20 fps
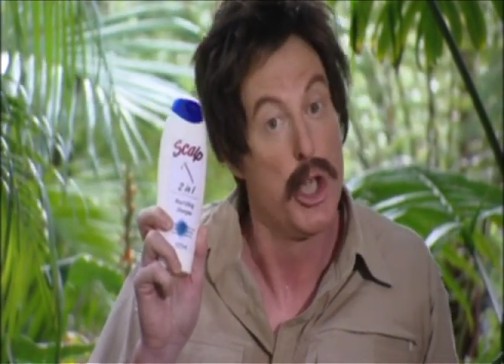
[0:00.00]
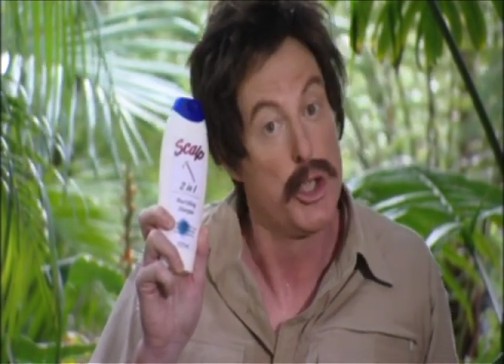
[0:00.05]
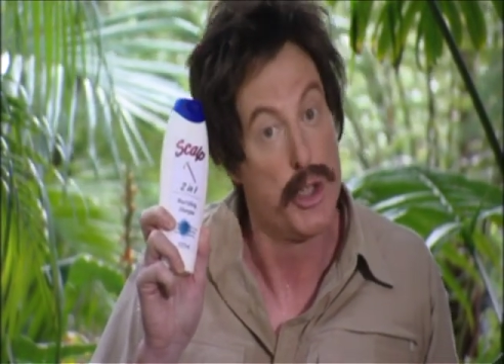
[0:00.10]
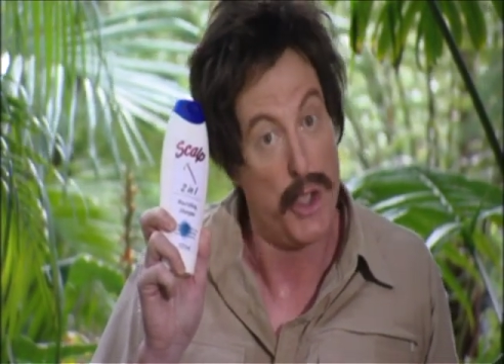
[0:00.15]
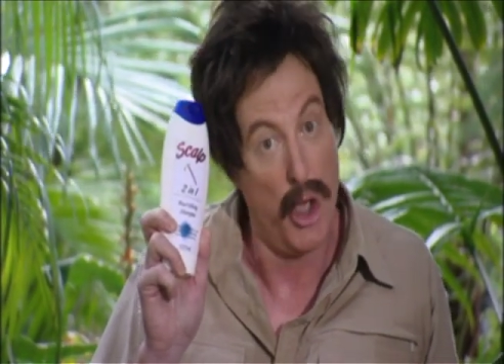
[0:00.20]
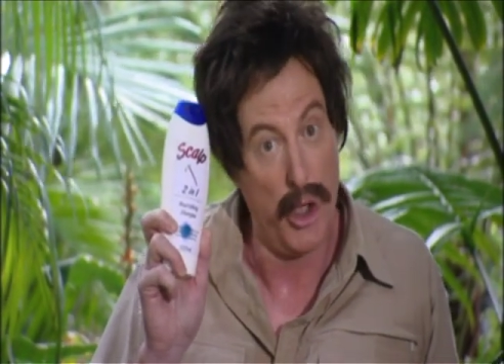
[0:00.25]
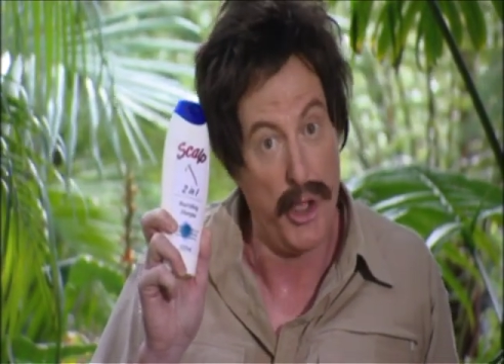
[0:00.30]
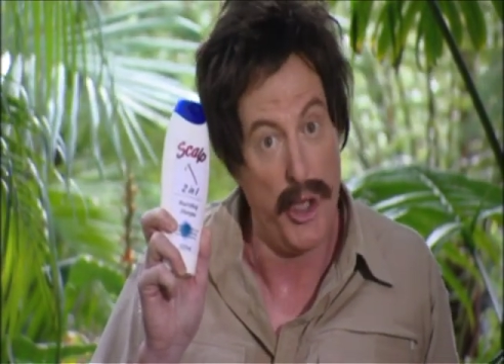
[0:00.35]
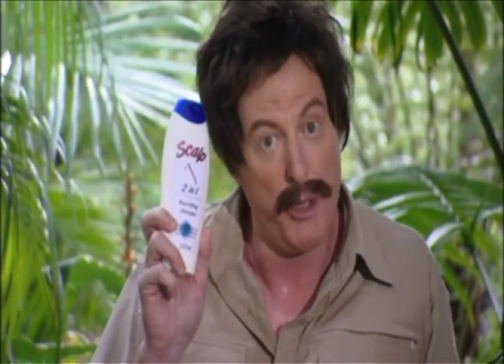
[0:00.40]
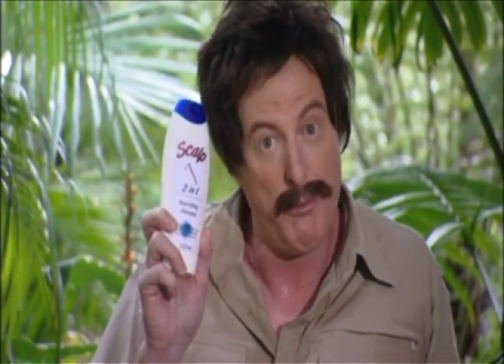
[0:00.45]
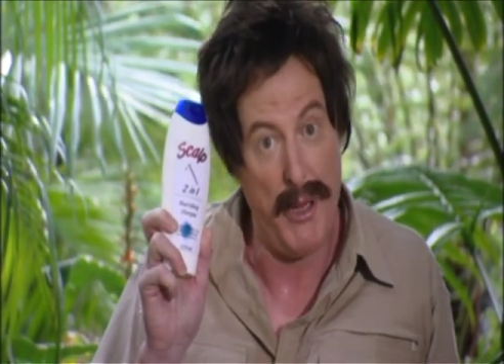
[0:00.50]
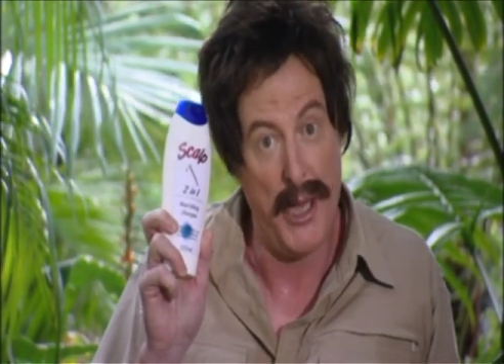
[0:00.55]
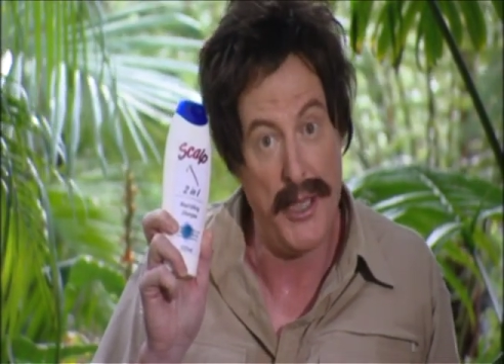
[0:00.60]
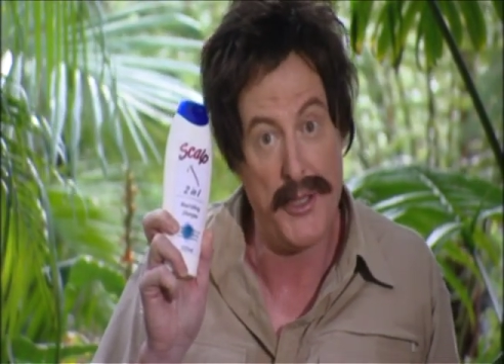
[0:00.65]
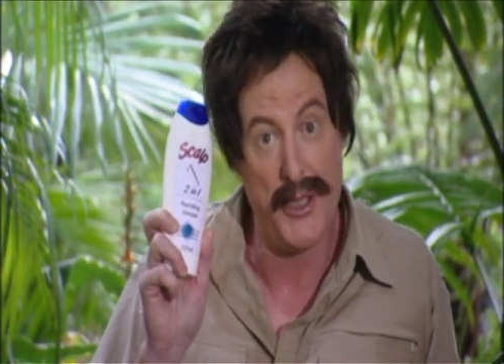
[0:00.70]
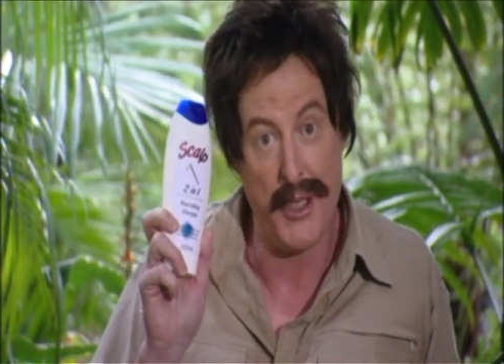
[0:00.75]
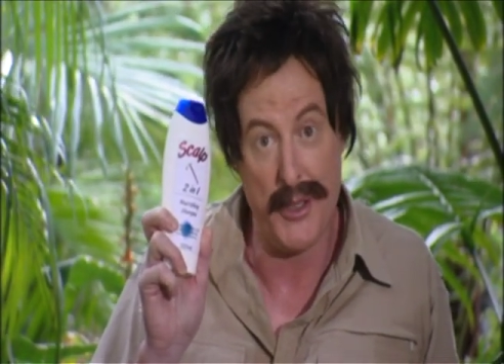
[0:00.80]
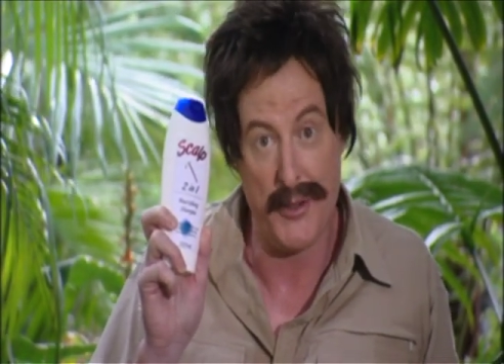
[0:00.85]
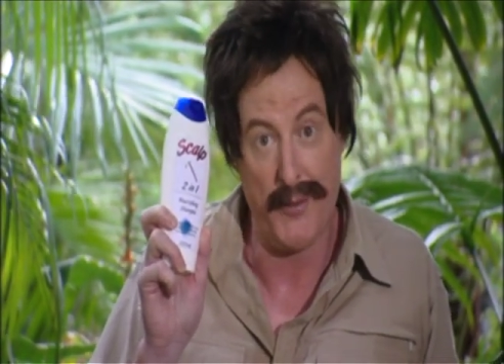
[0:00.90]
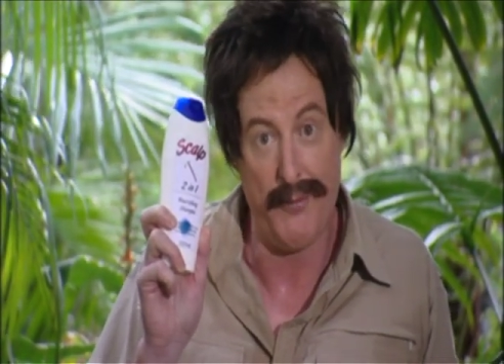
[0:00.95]

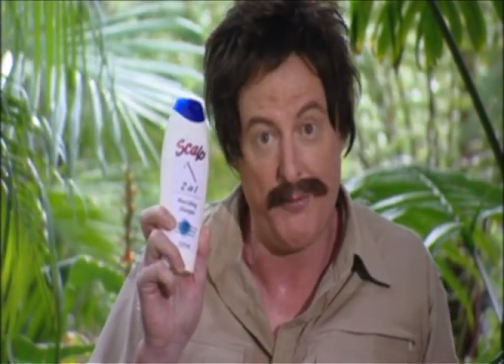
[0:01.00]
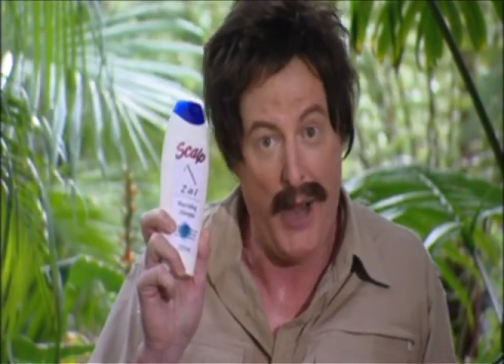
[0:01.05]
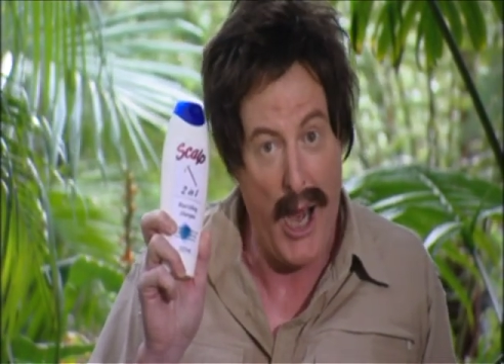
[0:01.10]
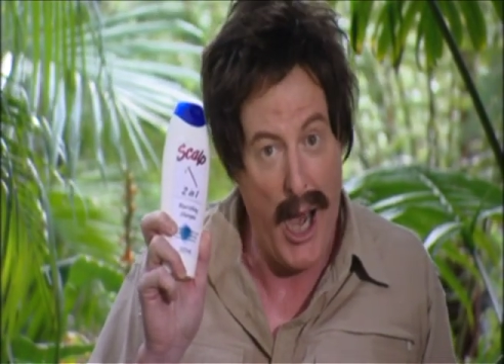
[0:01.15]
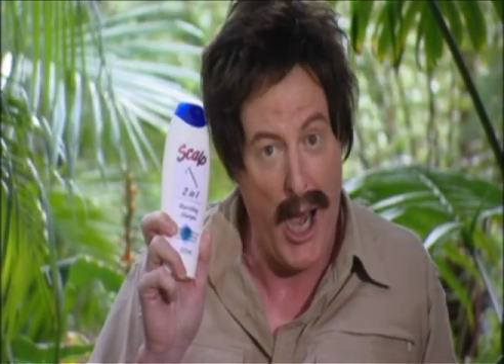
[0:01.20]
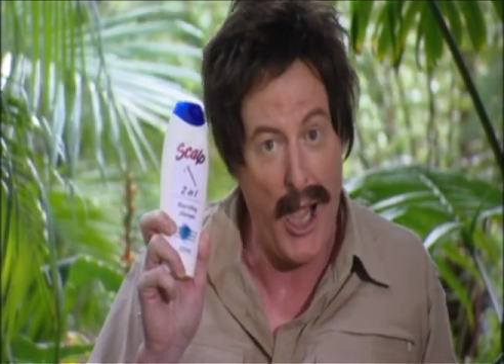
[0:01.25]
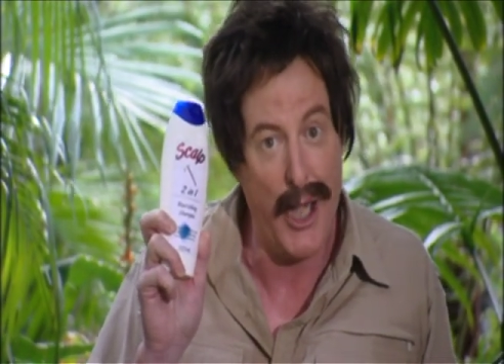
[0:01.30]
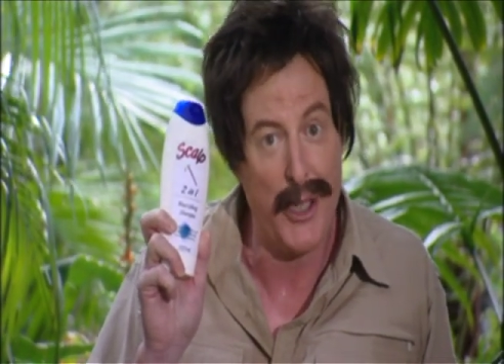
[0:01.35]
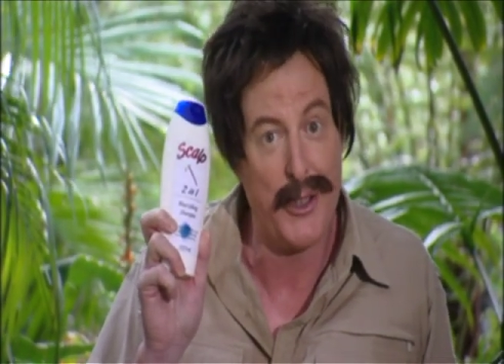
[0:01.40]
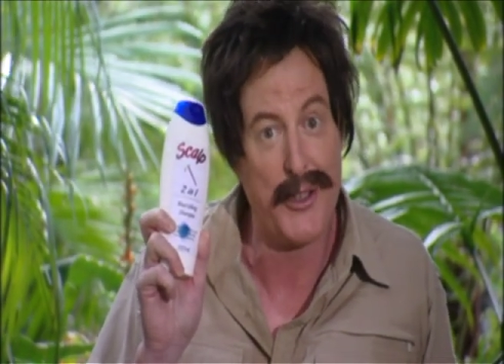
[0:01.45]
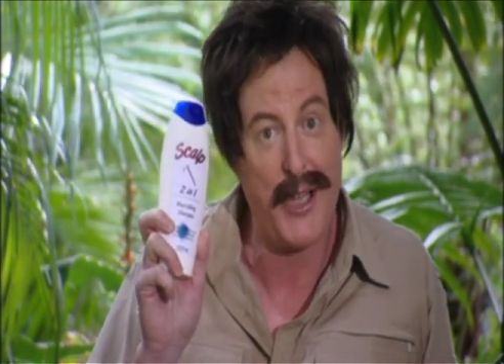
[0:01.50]
documenting the vile,